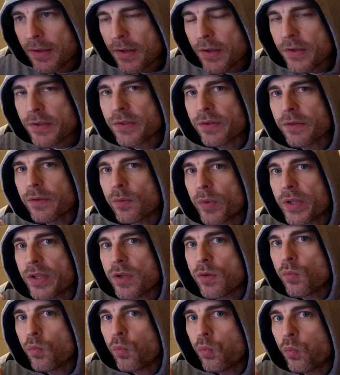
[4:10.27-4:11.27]
so that when
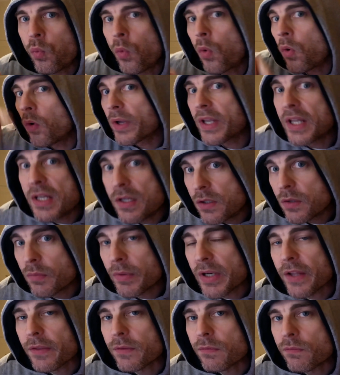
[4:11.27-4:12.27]
you walk into
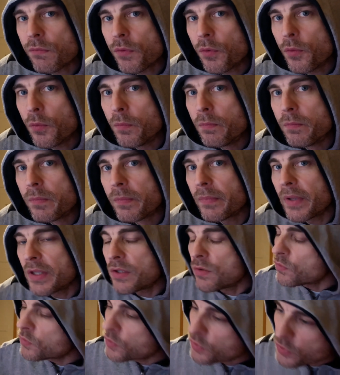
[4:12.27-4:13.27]
another room and
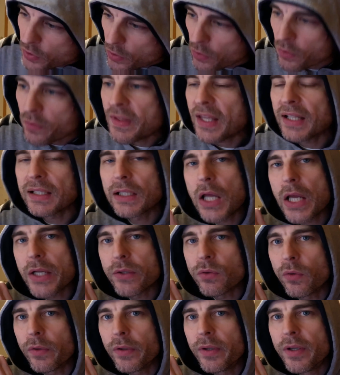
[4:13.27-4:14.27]
you turn that light
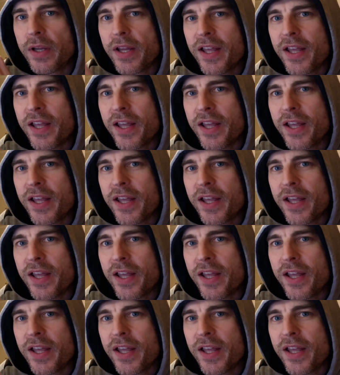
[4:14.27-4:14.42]
on,